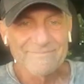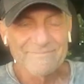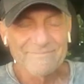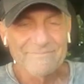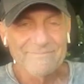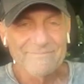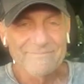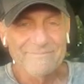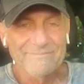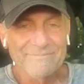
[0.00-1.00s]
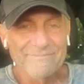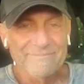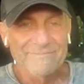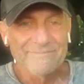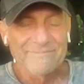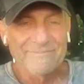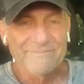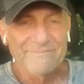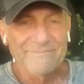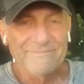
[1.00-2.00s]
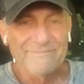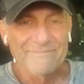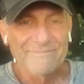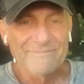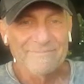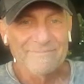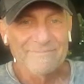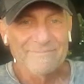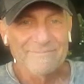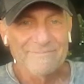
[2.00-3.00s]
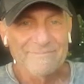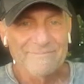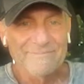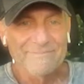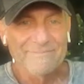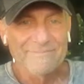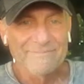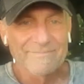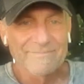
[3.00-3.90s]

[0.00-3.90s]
No words are spoken by the person on screen.